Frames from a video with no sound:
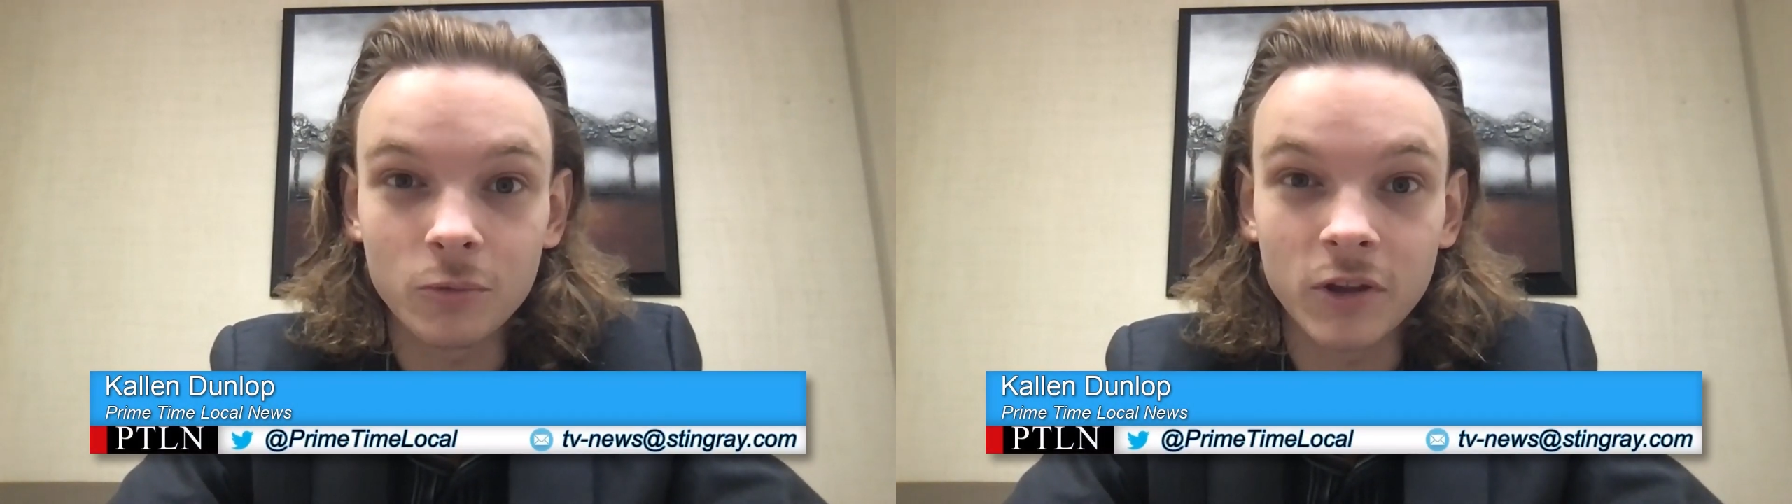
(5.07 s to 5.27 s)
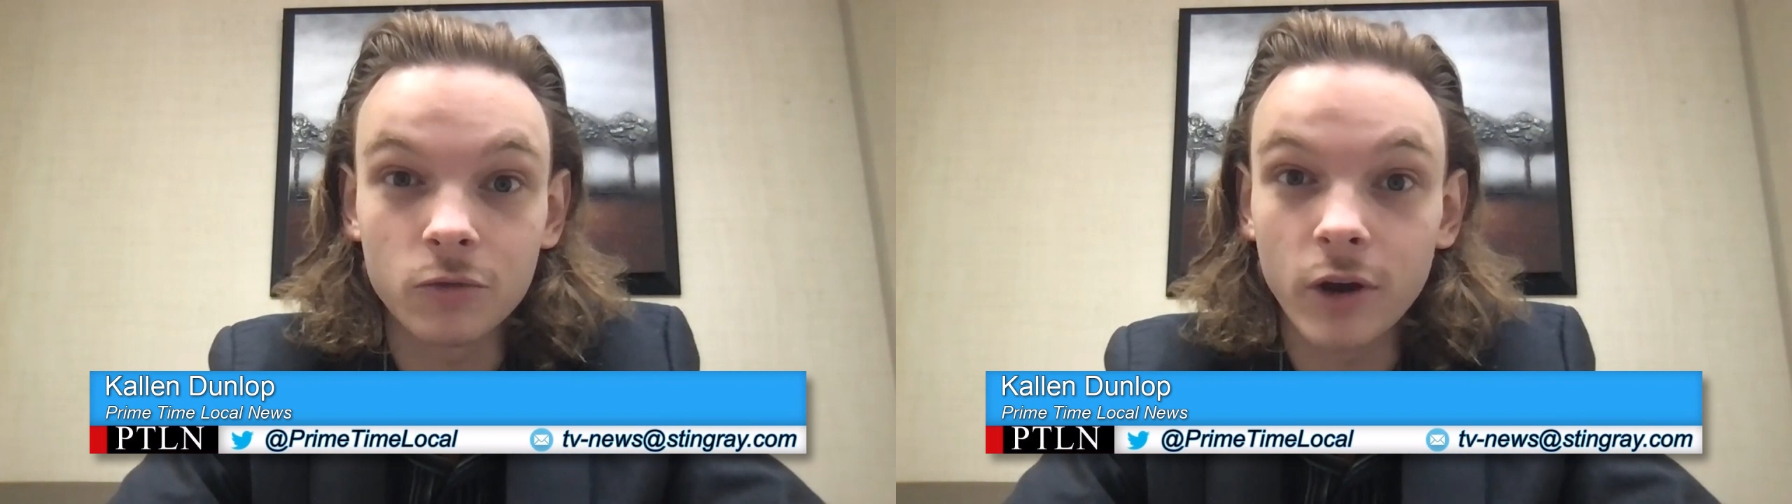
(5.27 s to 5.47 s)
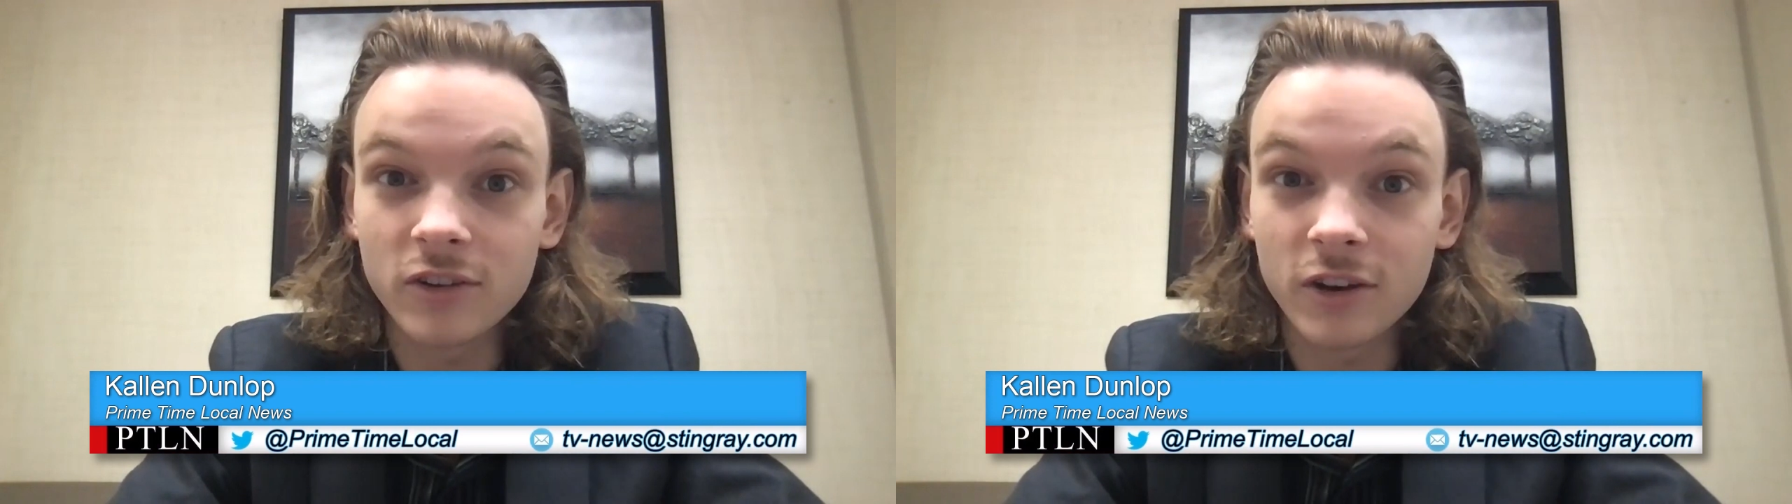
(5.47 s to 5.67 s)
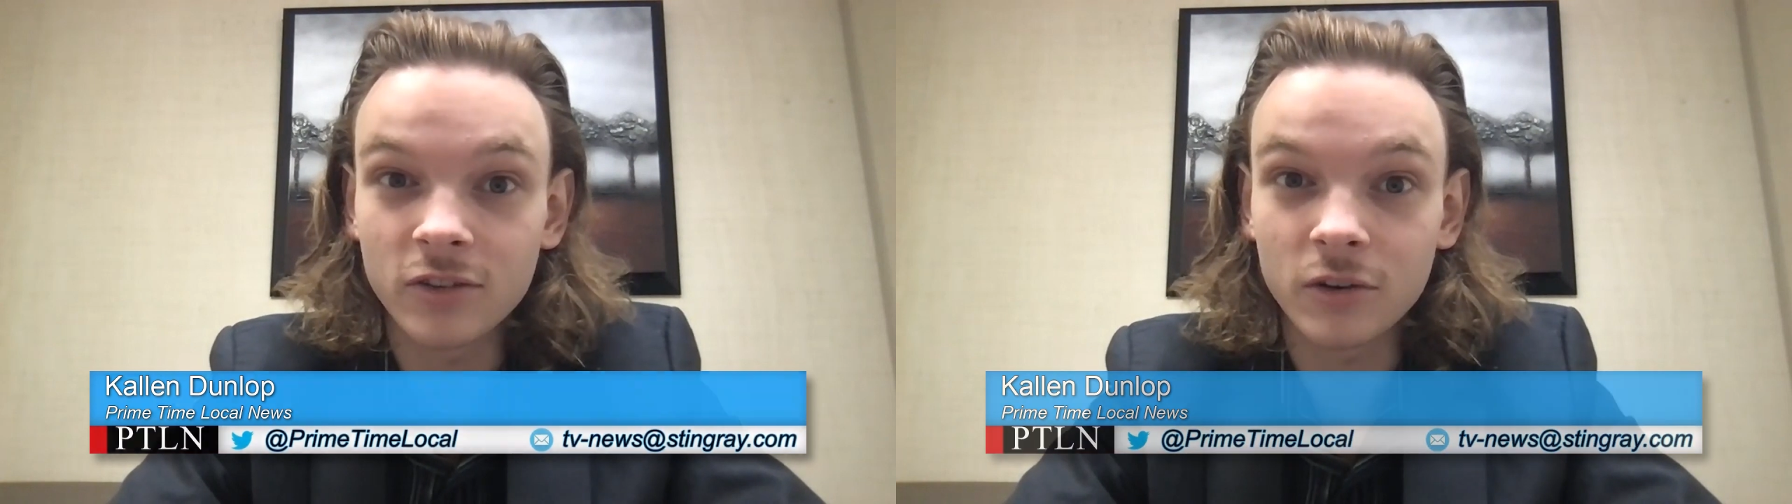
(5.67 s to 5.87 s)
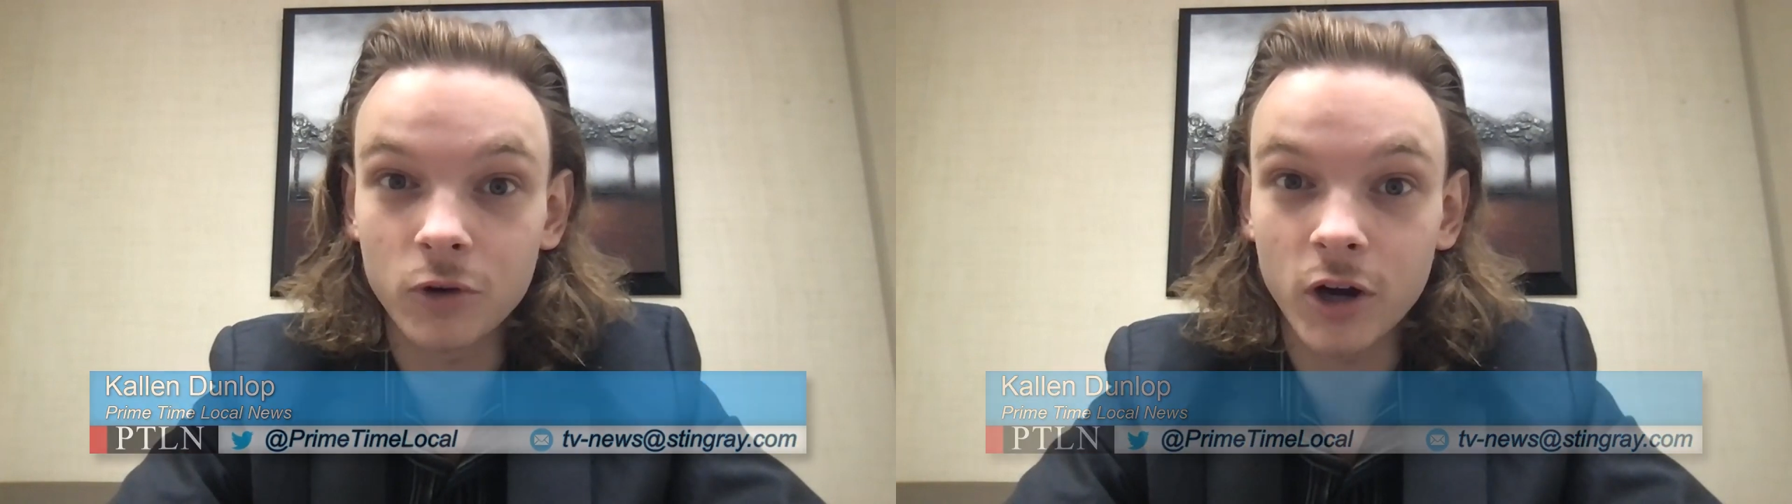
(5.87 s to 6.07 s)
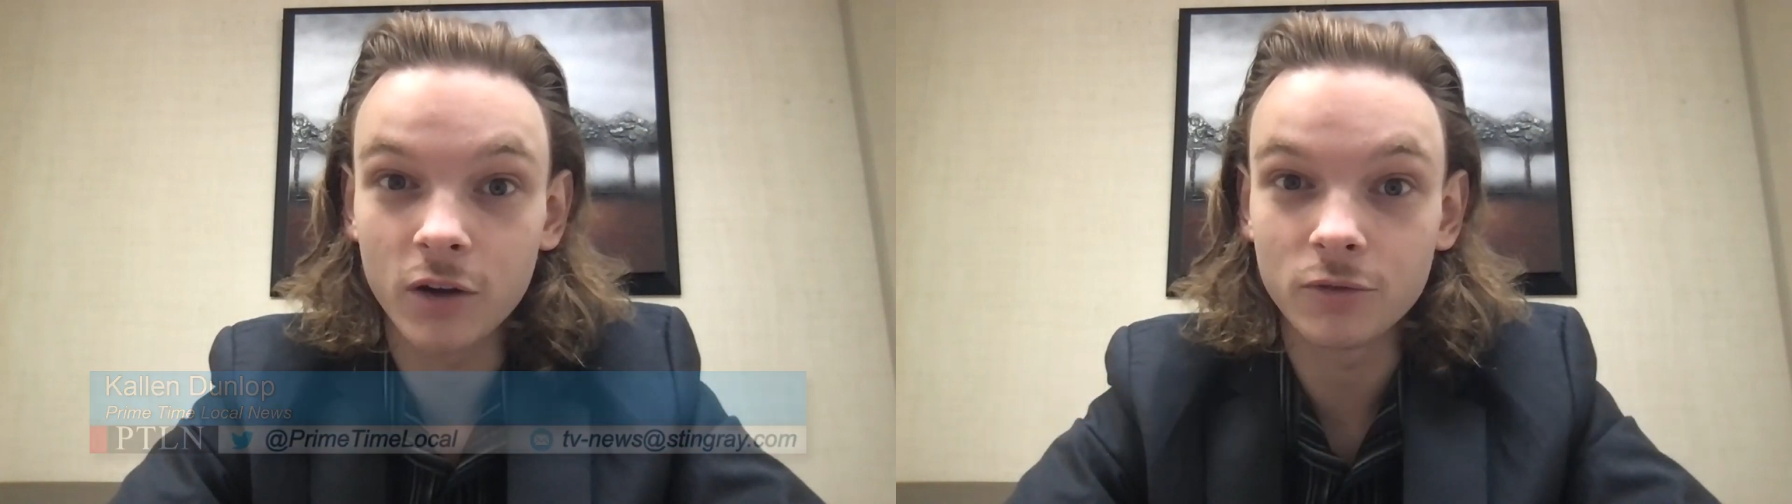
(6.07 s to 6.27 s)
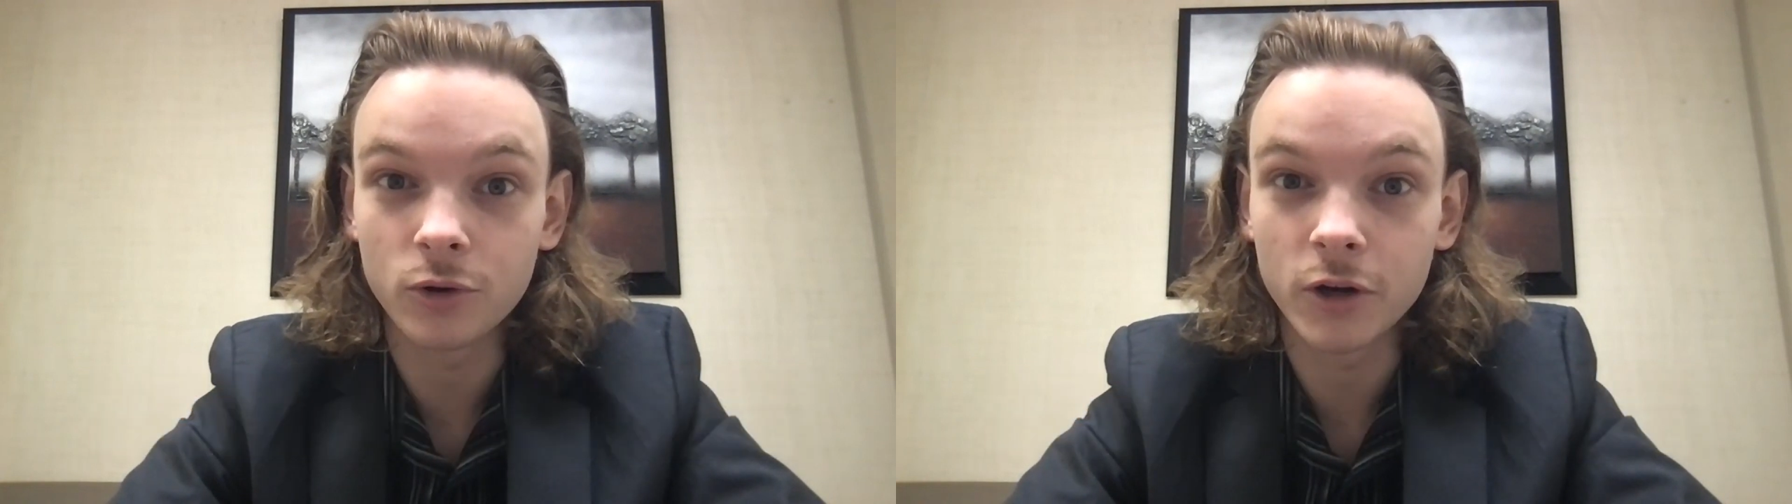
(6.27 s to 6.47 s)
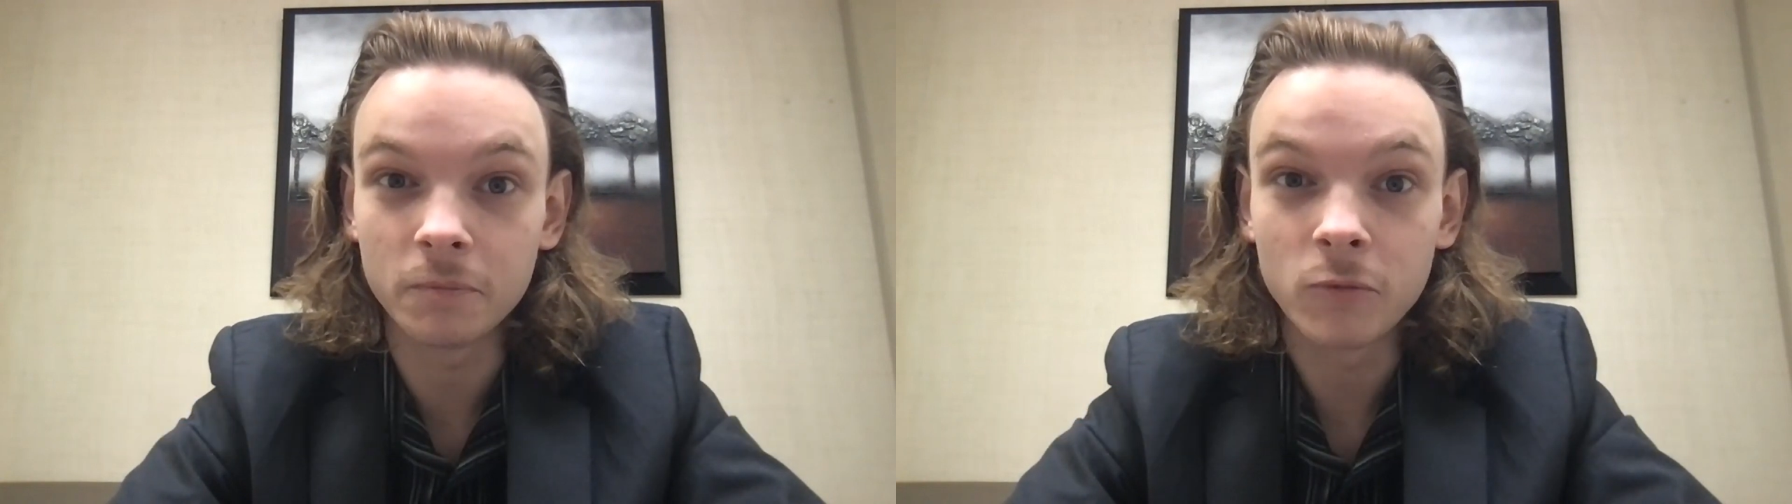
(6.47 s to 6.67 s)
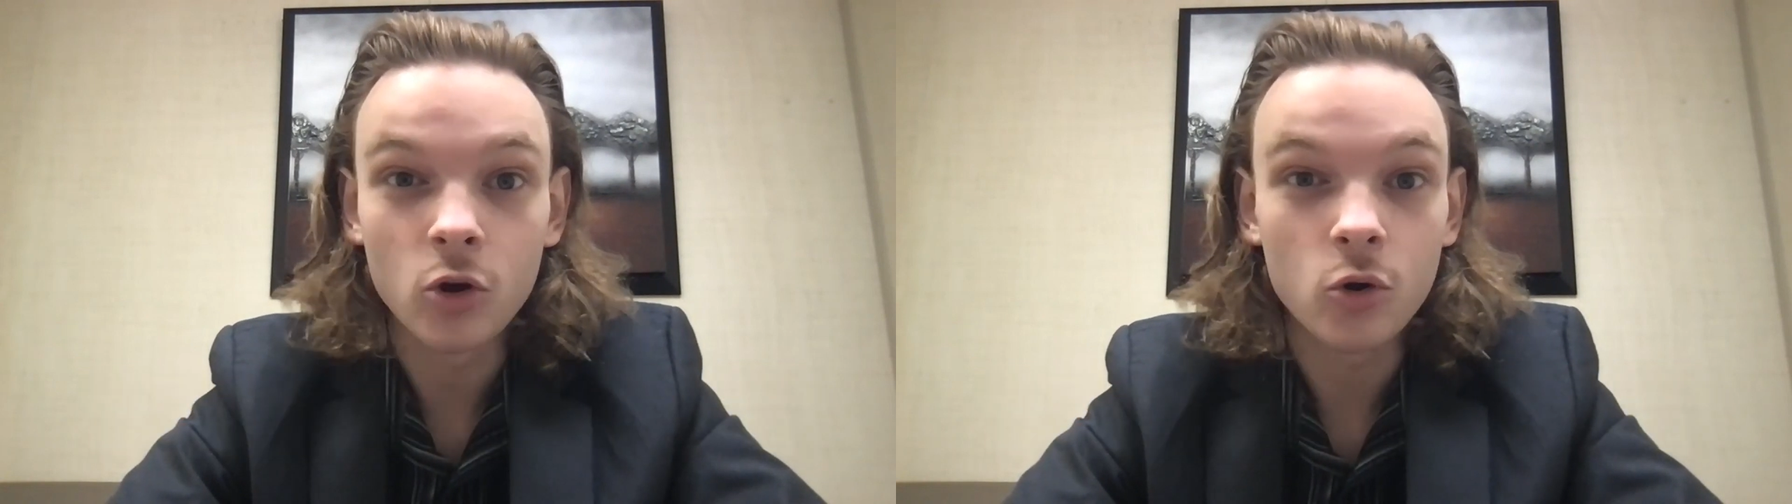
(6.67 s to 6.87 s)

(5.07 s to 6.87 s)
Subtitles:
with Residents in Recovery,